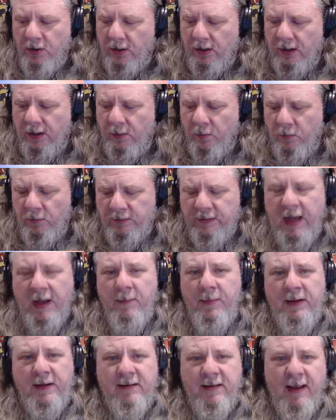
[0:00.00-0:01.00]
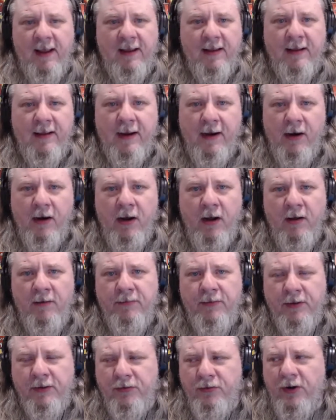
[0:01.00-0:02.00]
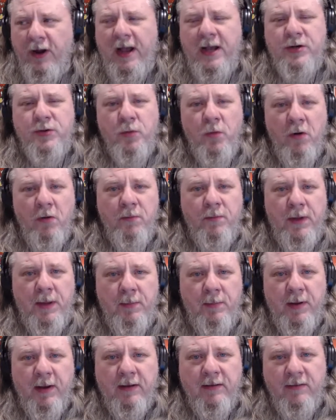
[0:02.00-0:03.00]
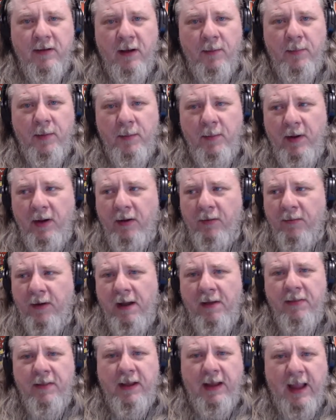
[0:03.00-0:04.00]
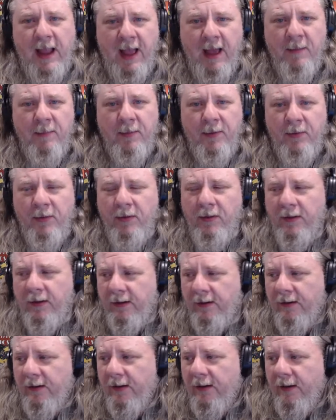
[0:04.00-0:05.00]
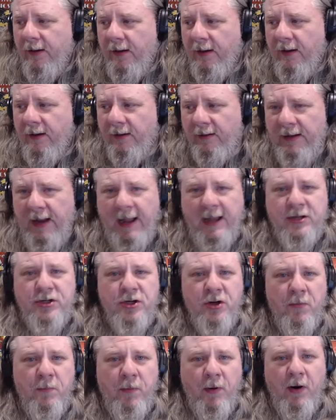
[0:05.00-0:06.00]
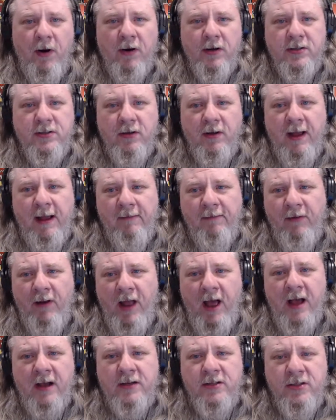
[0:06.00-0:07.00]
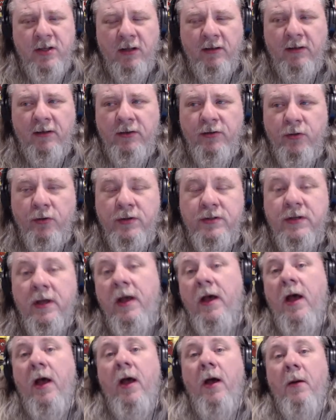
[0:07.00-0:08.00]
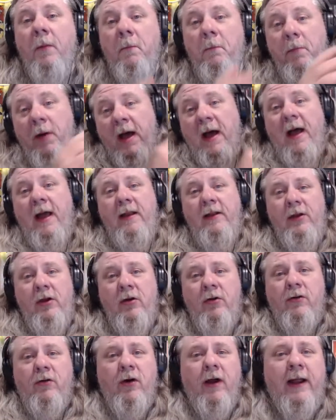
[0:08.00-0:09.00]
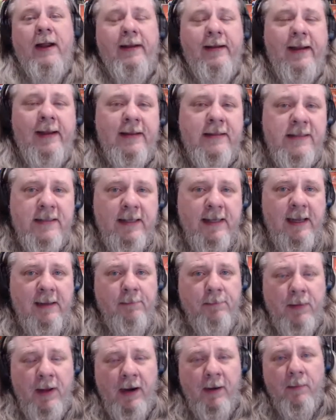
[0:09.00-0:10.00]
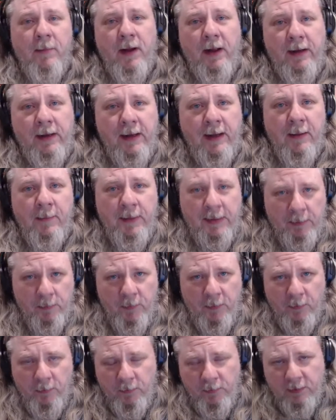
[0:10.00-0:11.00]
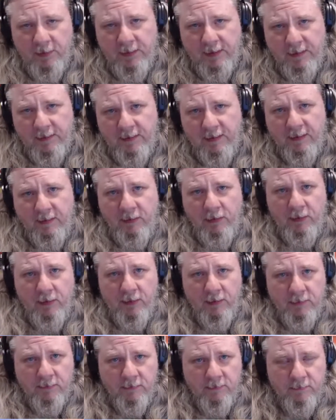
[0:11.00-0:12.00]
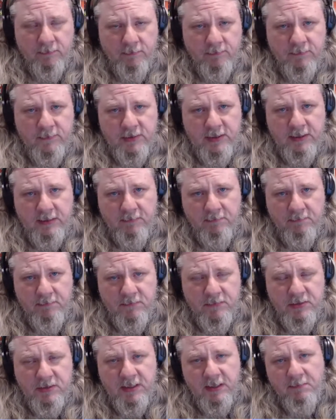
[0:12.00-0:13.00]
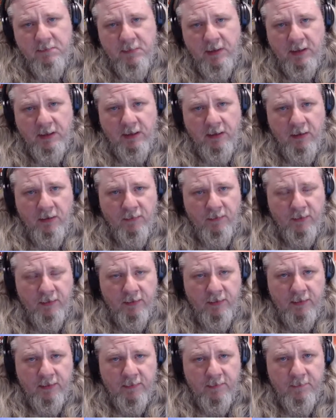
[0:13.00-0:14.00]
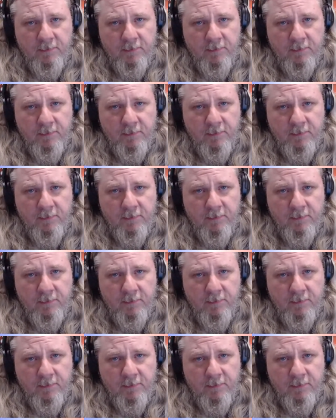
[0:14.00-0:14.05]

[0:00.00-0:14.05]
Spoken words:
will not be taken care of. The trash won't be picked up around the Capitol, and national parks will have locks on their doors. But Ukraine gets to keep their money. I mean, we'll continue to send money over